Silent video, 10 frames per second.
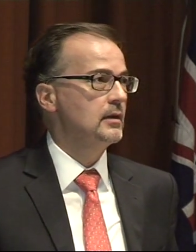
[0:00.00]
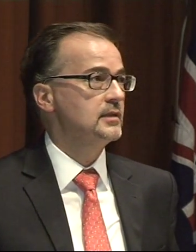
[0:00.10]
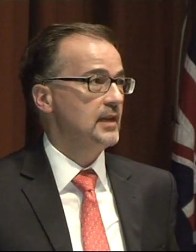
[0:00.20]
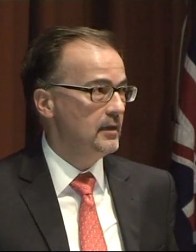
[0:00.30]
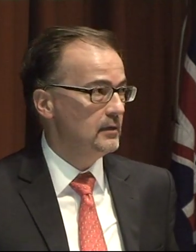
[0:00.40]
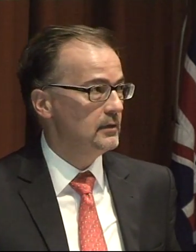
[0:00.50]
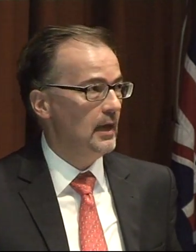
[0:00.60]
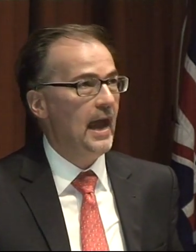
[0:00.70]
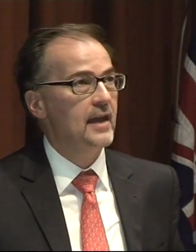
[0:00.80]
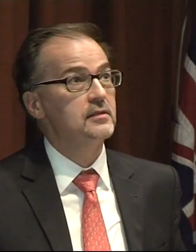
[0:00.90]
Senate
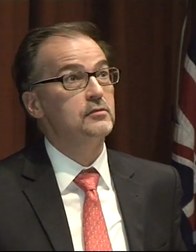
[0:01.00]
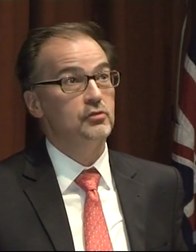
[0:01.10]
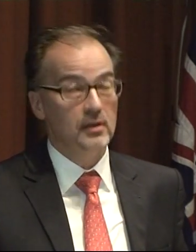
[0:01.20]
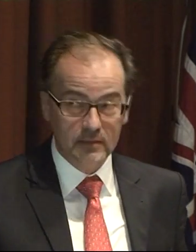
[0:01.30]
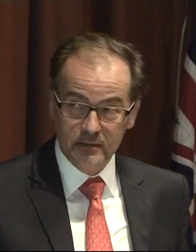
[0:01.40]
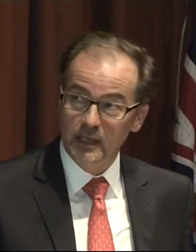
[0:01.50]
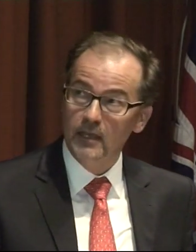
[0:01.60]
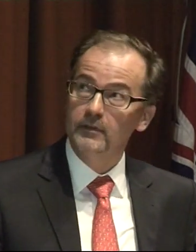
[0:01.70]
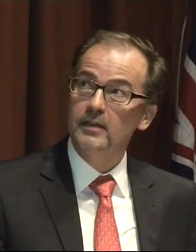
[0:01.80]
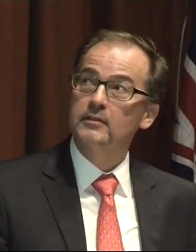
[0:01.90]
has just
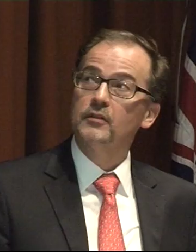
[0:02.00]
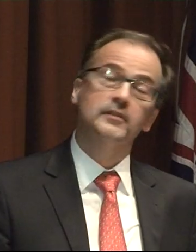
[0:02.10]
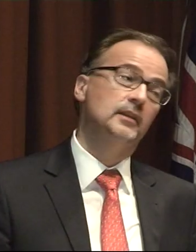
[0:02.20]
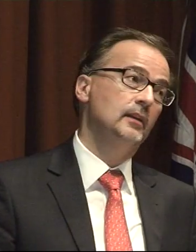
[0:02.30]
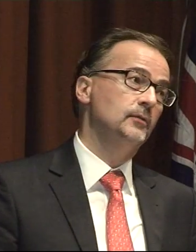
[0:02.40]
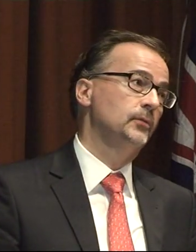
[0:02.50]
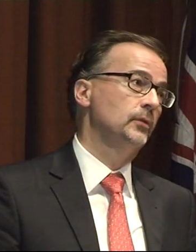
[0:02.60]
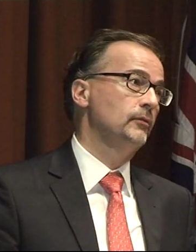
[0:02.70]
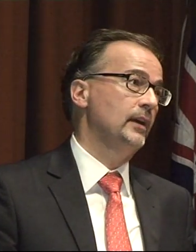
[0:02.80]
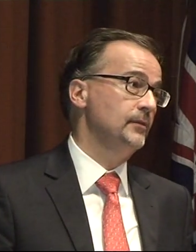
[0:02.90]
given its consent
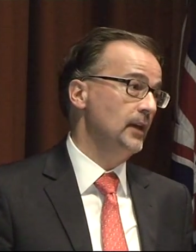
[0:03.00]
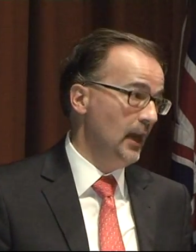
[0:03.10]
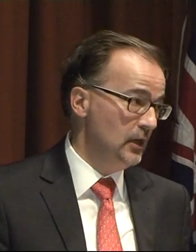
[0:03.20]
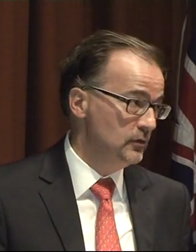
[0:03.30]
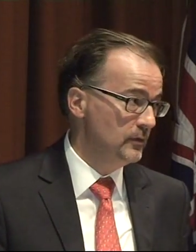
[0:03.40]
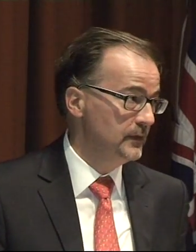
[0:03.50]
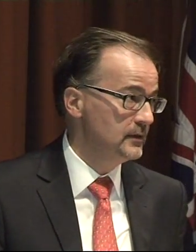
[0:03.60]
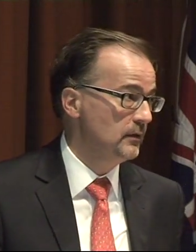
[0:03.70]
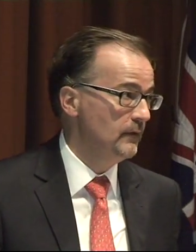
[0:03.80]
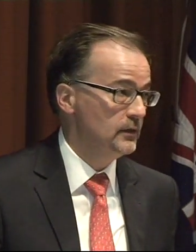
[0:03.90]
for the ratification of
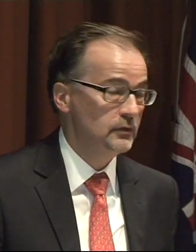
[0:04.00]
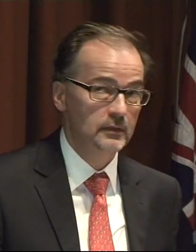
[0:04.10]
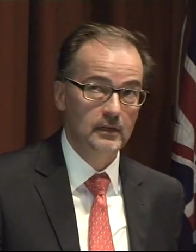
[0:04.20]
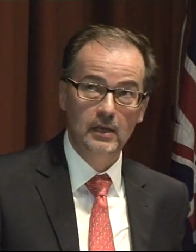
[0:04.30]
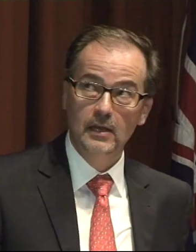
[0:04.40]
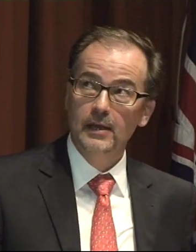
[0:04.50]
this convention.